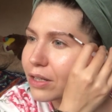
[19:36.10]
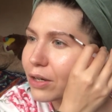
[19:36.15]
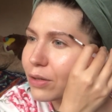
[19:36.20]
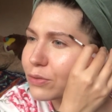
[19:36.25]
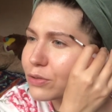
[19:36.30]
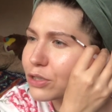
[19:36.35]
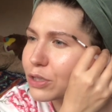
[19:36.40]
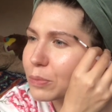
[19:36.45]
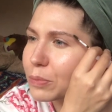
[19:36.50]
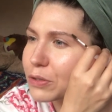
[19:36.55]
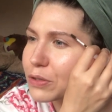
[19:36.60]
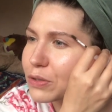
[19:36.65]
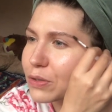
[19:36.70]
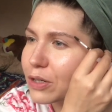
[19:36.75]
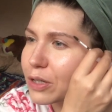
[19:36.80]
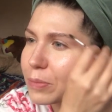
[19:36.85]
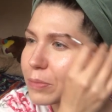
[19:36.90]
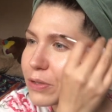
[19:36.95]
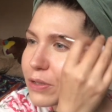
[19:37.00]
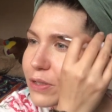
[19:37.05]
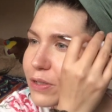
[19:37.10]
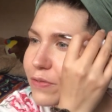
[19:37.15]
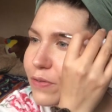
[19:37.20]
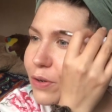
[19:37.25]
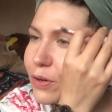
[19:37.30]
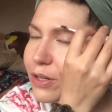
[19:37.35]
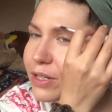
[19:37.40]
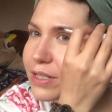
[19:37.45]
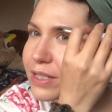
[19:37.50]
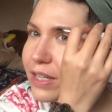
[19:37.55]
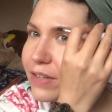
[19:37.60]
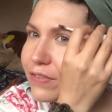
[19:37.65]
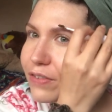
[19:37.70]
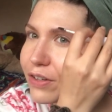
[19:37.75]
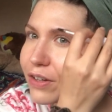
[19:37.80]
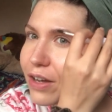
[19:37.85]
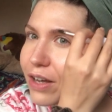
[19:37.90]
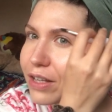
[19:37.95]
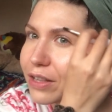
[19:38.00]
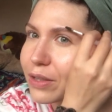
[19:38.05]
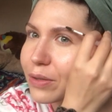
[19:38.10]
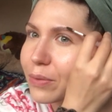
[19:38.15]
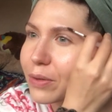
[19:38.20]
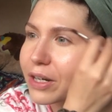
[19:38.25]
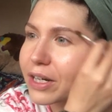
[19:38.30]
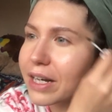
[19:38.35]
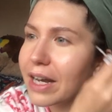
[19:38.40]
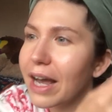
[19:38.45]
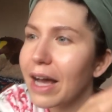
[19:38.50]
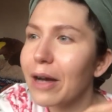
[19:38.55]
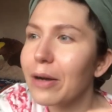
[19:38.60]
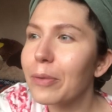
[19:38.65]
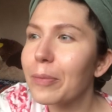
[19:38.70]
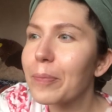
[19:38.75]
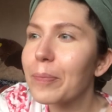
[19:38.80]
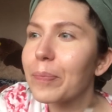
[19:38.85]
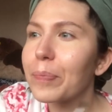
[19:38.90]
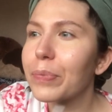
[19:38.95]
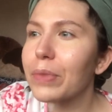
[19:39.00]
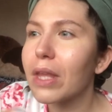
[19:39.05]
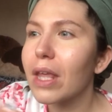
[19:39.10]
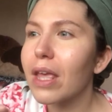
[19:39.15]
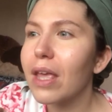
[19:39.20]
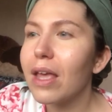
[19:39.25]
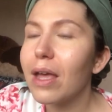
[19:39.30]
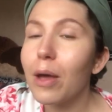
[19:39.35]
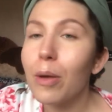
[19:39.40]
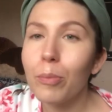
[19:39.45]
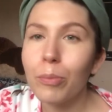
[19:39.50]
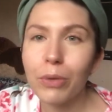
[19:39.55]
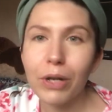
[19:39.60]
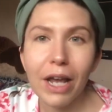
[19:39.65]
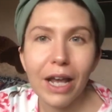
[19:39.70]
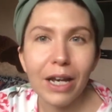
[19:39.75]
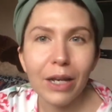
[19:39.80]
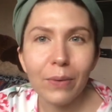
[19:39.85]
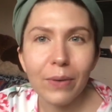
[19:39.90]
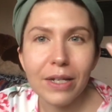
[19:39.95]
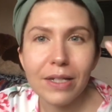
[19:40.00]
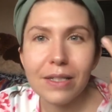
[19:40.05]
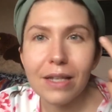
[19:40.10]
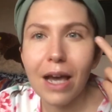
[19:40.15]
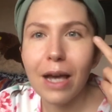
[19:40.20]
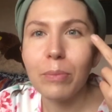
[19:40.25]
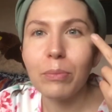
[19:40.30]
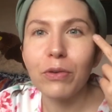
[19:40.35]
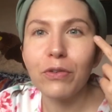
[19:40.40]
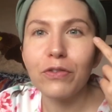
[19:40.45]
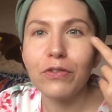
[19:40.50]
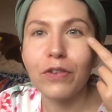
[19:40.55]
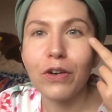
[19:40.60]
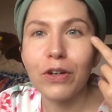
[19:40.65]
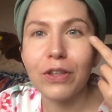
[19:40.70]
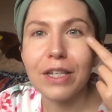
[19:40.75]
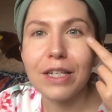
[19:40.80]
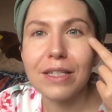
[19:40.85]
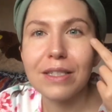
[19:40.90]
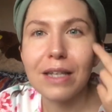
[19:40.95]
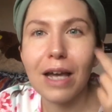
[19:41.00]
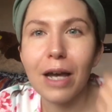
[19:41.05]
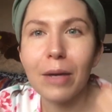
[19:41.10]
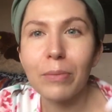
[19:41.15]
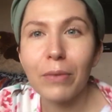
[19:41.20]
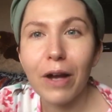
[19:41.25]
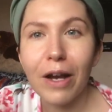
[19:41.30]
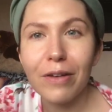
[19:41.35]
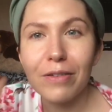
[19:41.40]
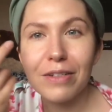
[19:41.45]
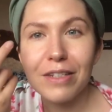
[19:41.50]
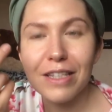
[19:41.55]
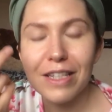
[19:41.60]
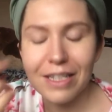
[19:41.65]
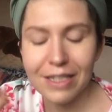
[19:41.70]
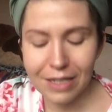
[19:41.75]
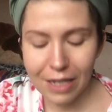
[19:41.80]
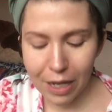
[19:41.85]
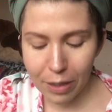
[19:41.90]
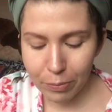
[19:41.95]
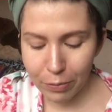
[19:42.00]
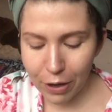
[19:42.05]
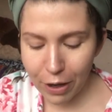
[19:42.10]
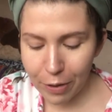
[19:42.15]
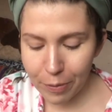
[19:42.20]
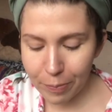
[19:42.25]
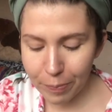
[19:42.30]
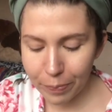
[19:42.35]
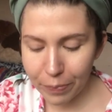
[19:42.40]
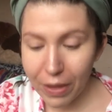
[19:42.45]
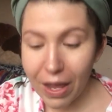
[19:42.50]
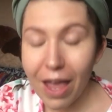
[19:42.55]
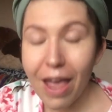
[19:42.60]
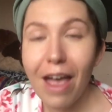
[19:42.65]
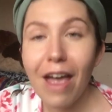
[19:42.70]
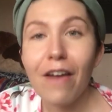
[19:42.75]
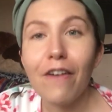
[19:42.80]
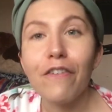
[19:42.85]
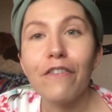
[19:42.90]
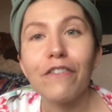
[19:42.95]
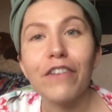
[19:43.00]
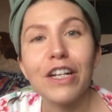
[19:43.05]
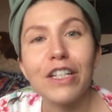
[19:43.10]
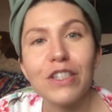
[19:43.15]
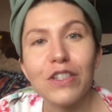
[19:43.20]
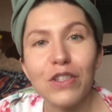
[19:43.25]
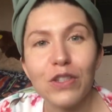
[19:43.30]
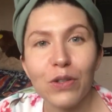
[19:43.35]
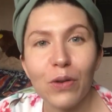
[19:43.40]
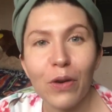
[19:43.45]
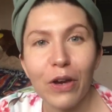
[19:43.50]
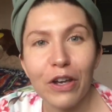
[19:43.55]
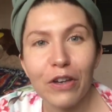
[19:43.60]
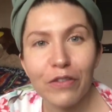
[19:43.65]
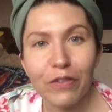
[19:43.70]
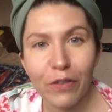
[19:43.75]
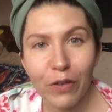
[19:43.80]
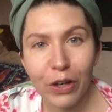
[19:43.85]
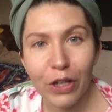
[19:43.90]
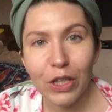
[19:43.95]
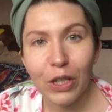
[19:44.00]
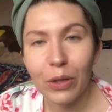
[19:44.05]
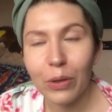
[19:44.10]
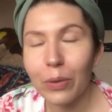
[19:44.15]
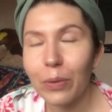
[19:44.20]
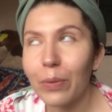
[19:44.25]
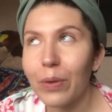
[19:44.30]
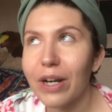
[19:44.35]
Oh, jeepers creepers, of course, I've forgotten the word now. But anyways, I prefer this eyebrow to this eyebrow. Fun story for you.